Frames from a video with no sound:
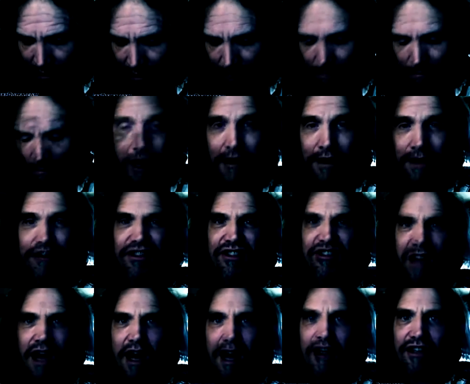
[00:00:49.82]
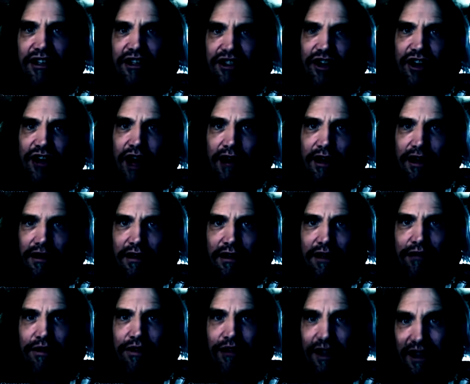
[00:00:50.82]
it matters not a jot. I
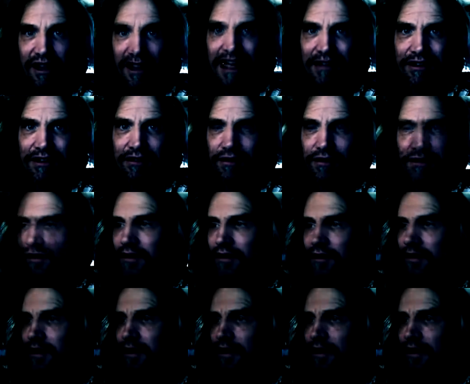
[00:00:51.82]
don't think that's going to do